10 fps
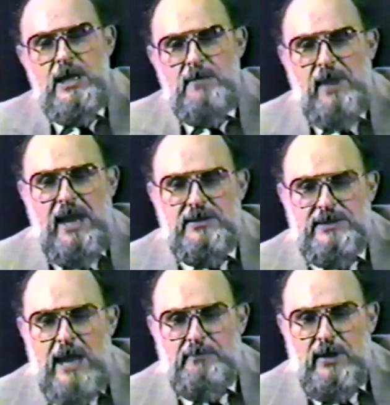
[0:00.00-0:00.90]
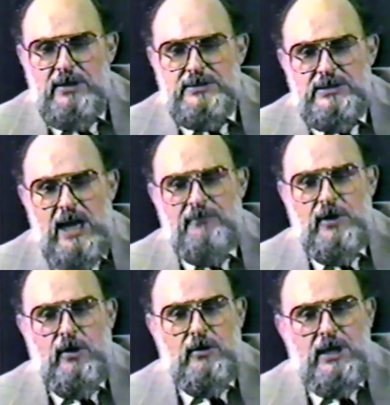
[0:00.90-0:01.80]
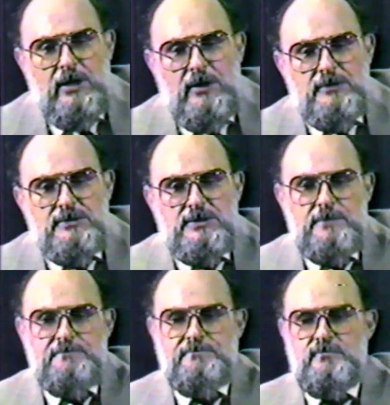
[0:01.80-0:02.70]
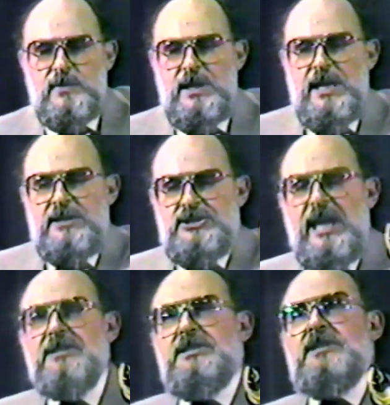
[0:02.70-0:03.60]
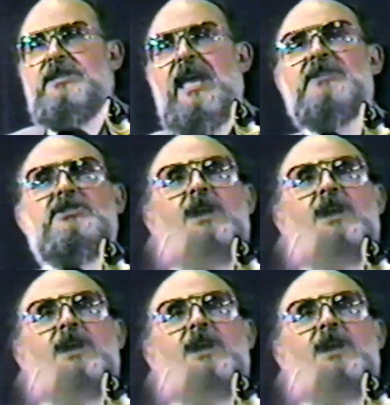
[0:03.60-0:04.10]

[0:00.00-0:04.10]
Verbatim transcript: being temples of the Holy Ghost. Jesus is the